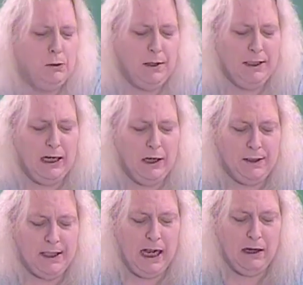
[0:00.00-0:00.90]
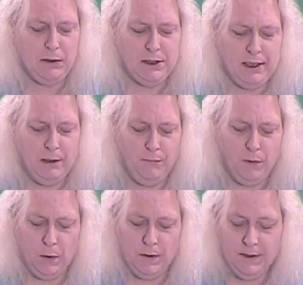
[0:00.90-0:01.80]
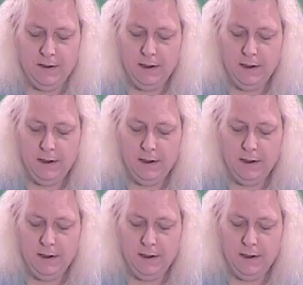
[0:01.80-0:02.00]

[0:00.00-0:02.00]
right now that Congress can afford.